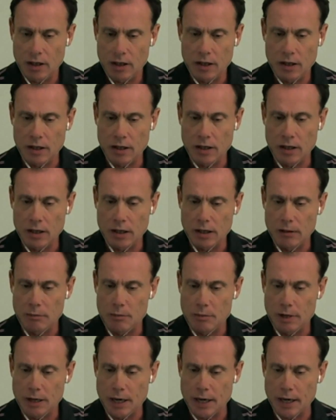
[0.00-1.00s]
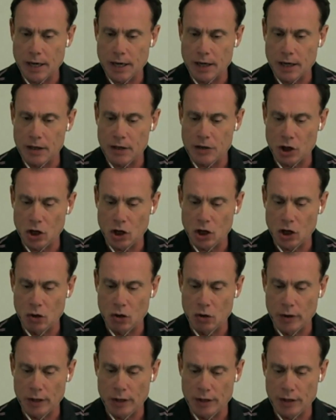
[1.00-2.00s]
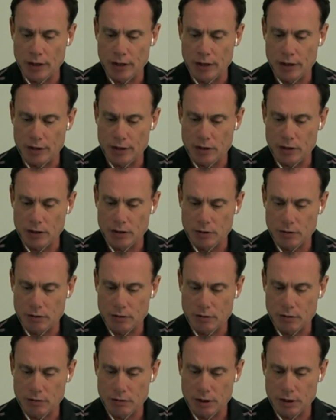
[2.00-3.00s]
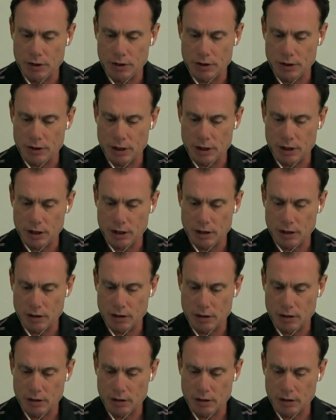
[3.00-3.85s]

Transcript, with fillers: Um, as always, let's see.